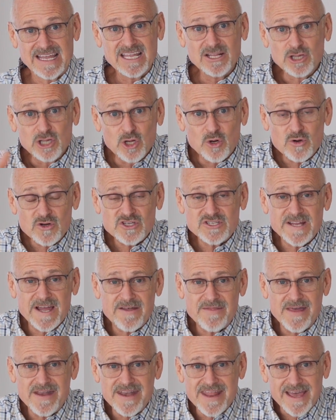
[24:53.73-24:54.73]
He lowers
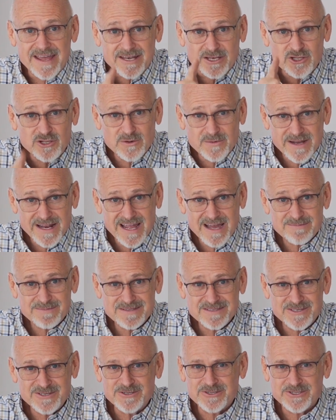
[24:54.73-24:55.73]
down the net. You know what
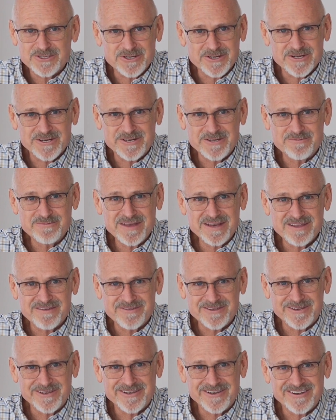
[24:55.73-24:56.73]
happens? You sure you do. Many
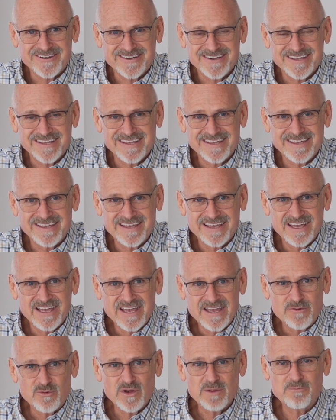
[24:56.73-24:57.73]
of you do.
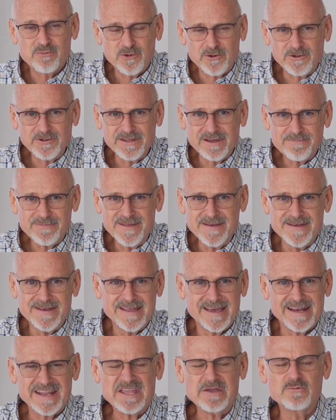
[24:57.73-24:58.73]
When he pulled up the
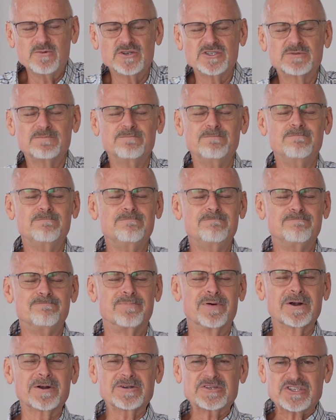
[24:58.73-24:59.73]
net, it was
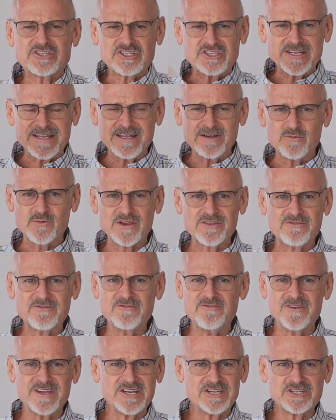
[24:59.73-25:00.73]
bursting with
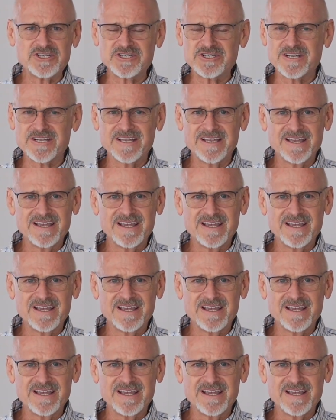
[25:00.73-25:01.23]
fish.